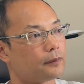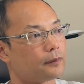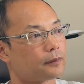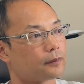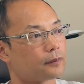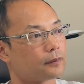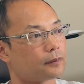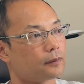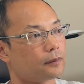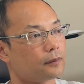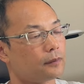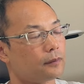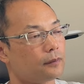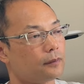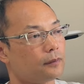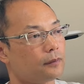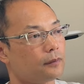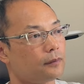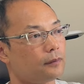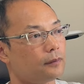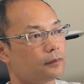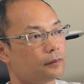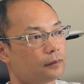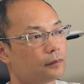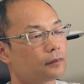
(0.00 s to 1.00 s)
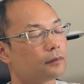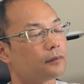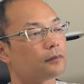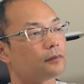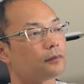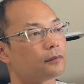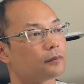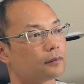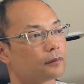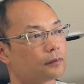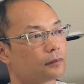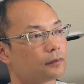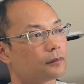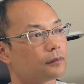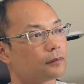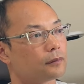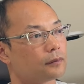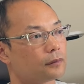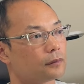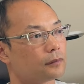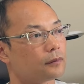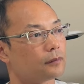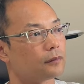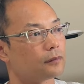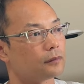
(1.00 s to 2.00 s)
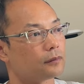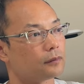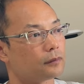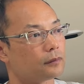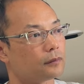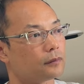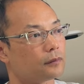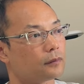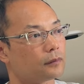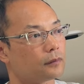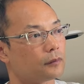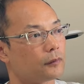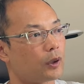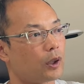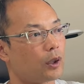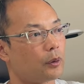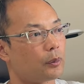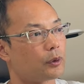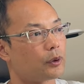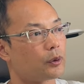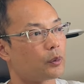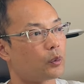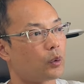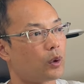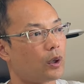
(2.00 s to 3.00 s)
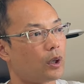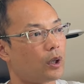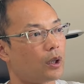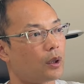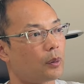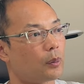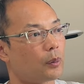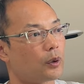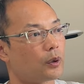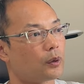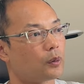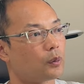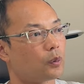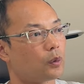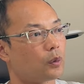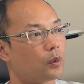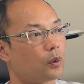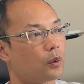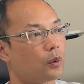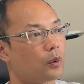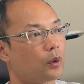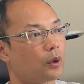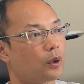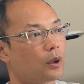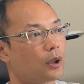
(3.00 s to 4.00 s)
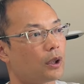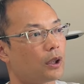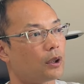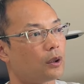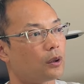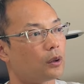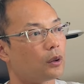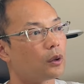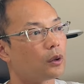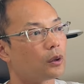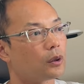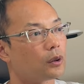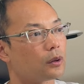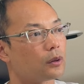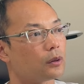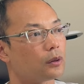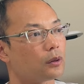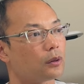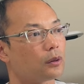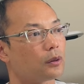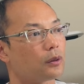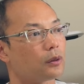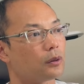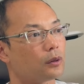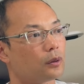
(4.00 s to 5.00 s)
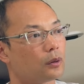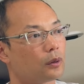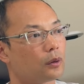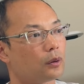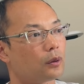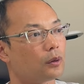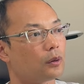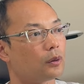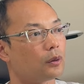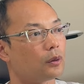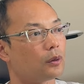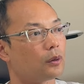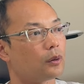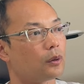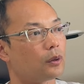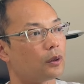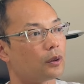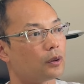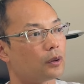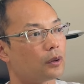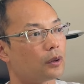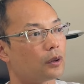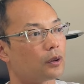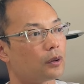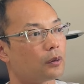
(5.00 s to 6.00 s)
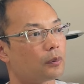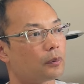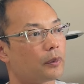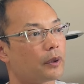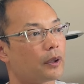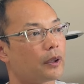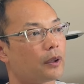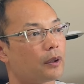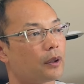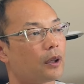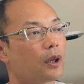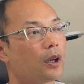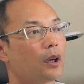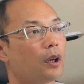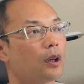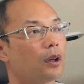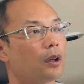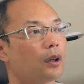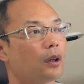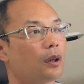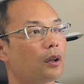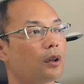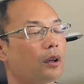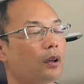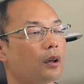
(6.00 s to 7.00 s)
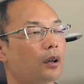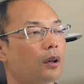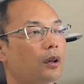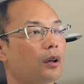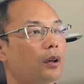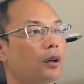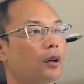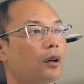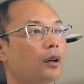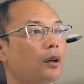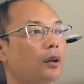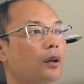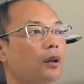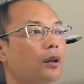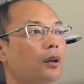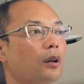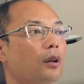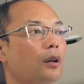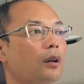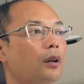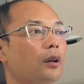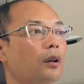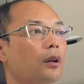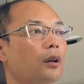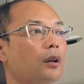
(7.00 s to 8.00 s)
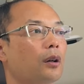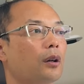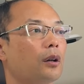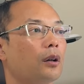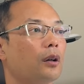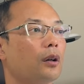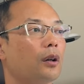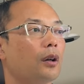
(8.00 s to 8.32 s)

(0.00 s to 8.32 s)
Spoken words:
Perfect. Have the Wallabies won a lot or not been very good? Your question sounds great.